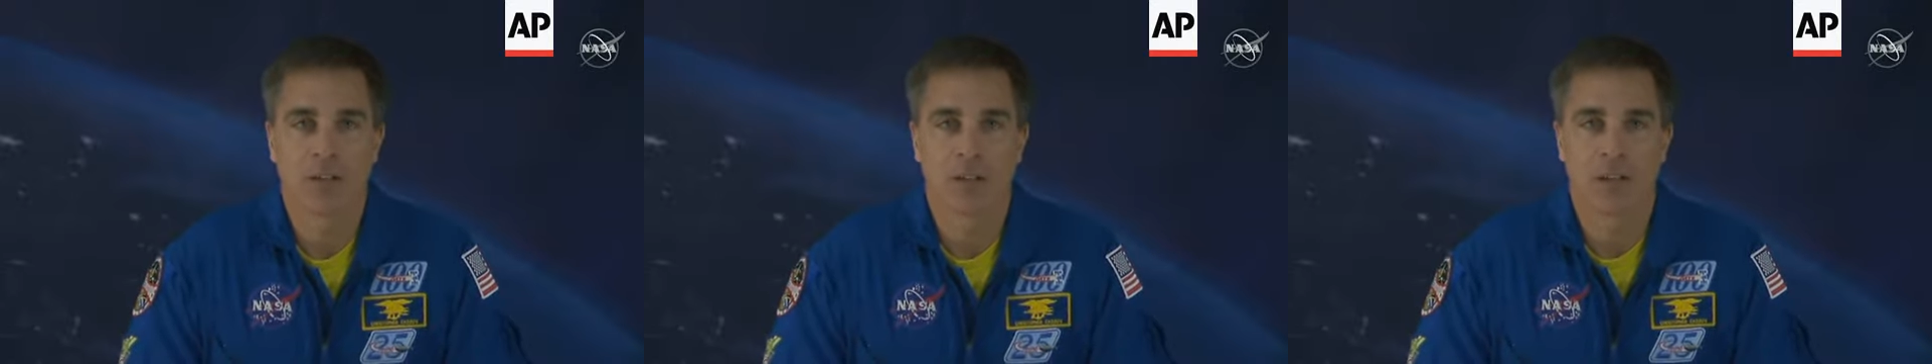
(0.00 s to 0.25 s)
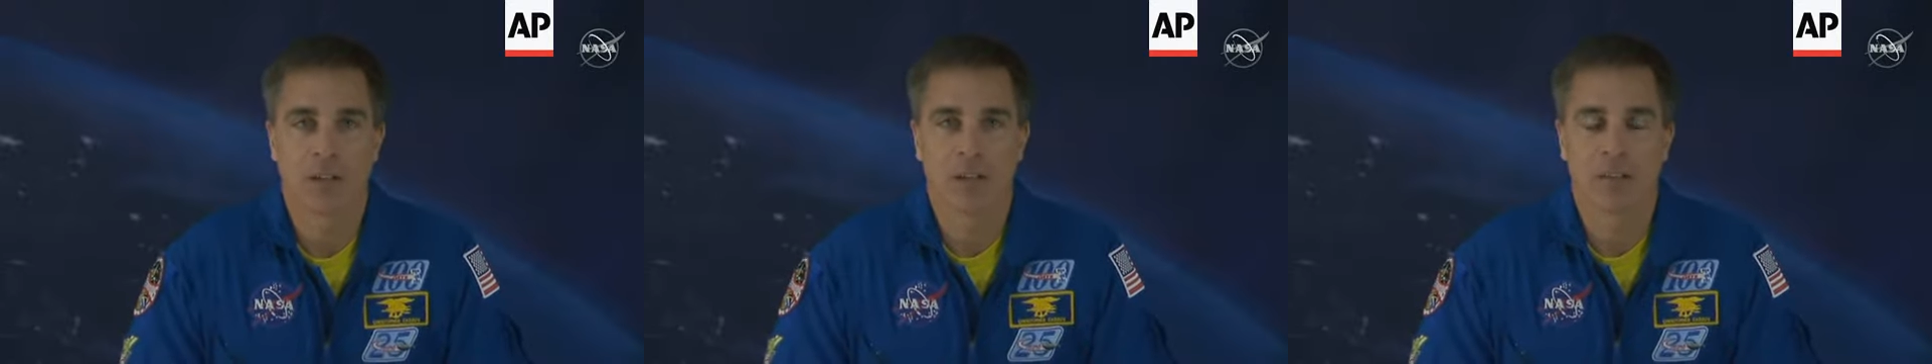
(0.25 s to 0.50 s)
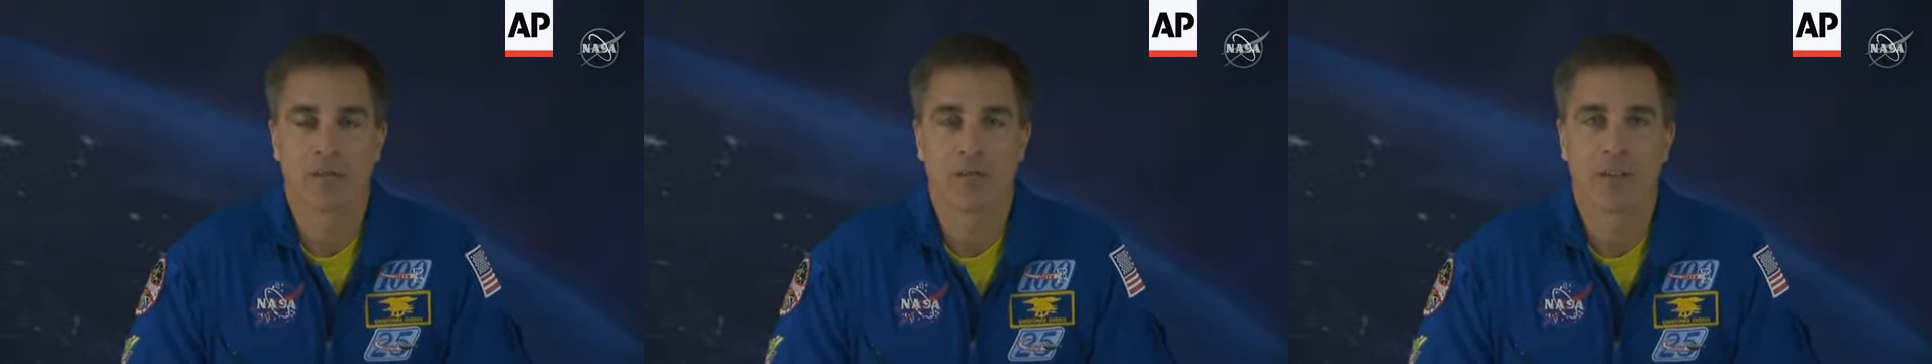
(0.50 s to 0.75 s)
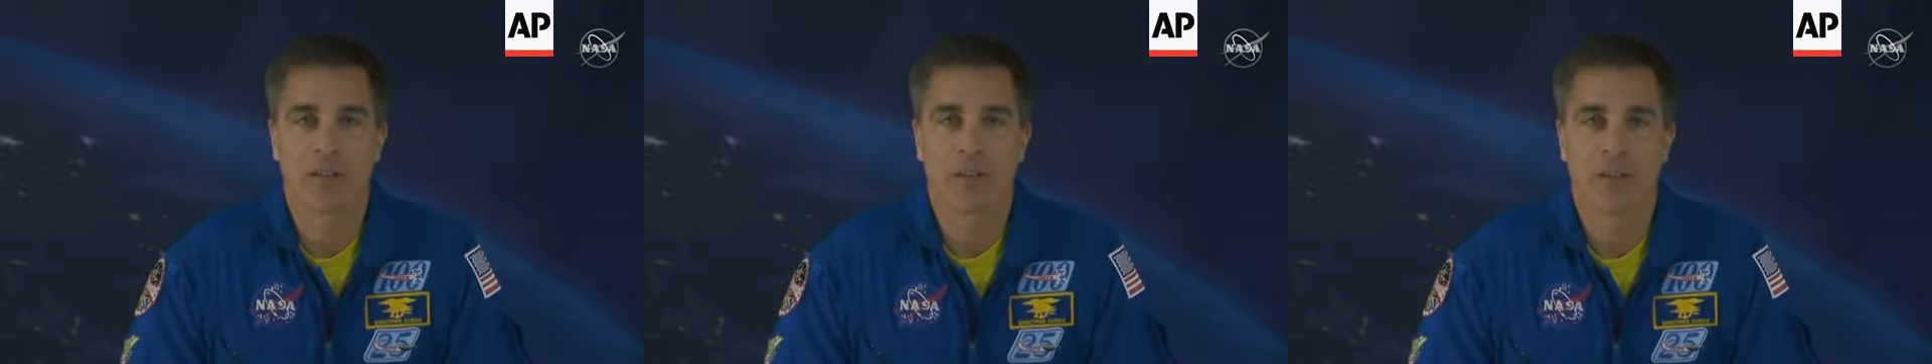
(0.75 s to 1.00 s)
to tell in,
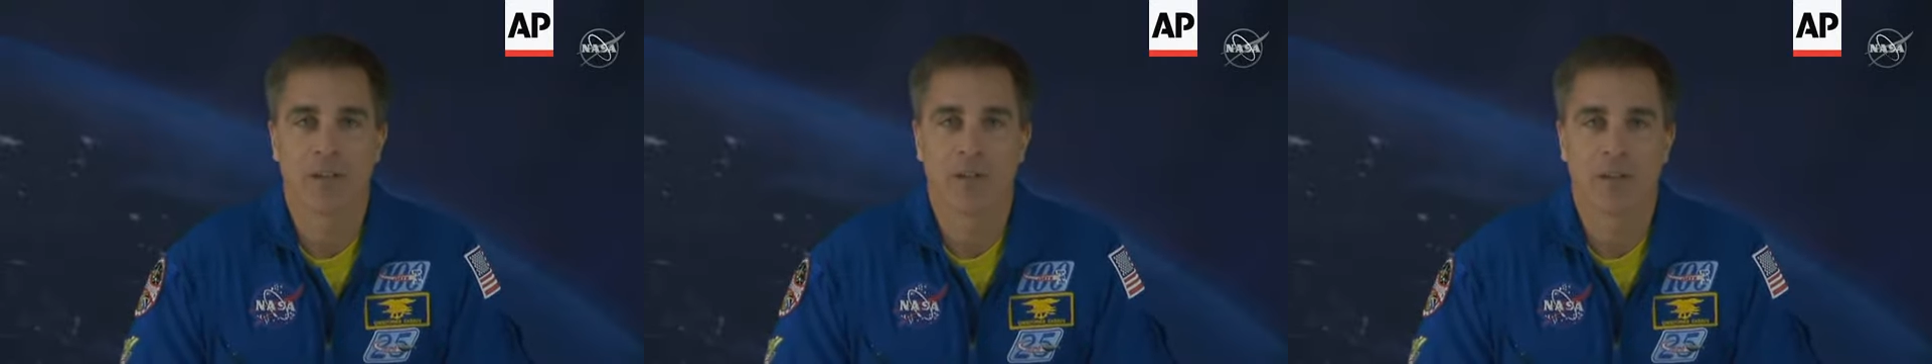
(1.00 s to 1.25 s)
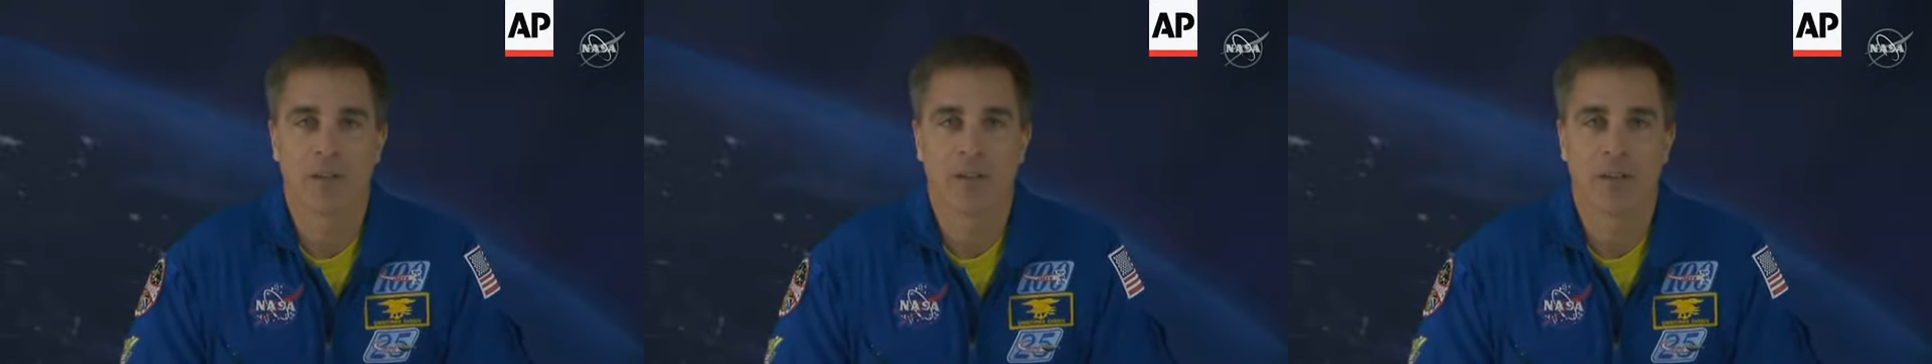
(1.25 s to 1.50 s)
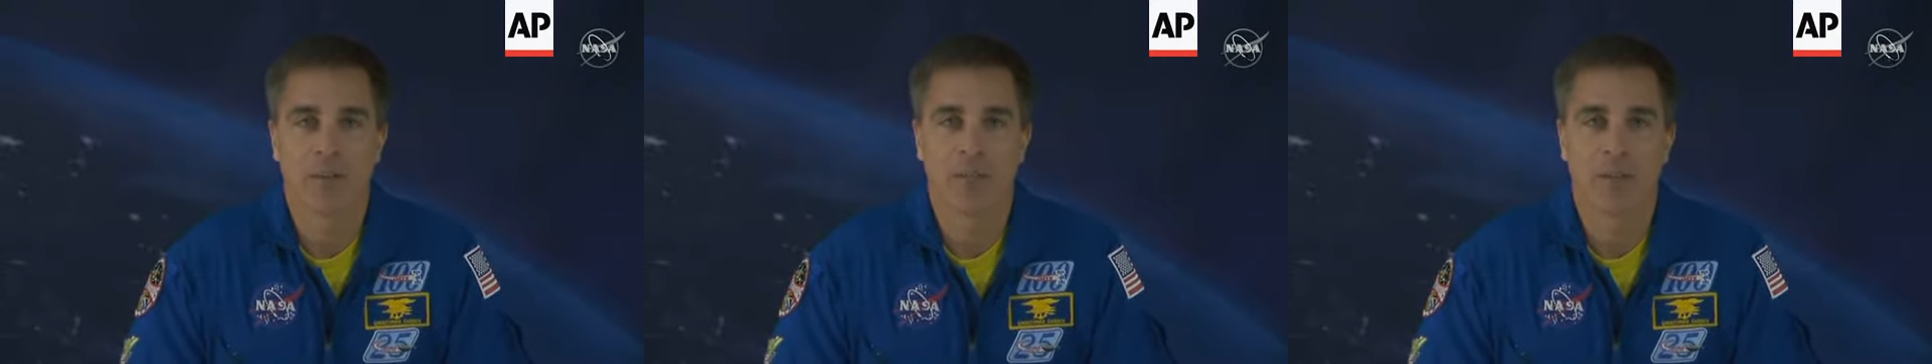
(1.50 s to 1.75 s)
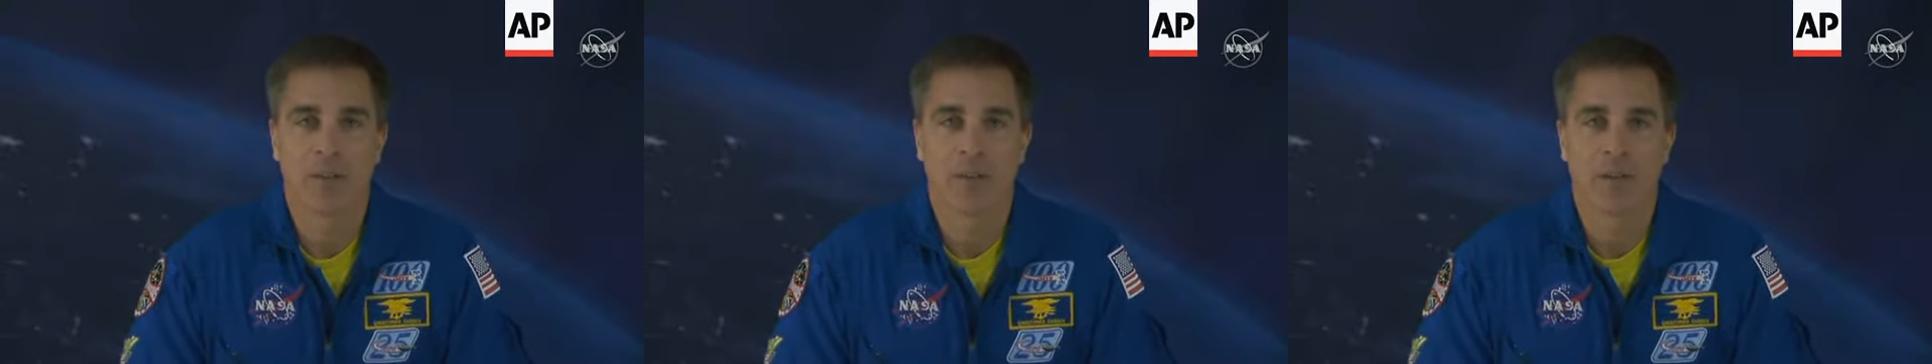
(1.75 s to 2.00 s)
in years to come.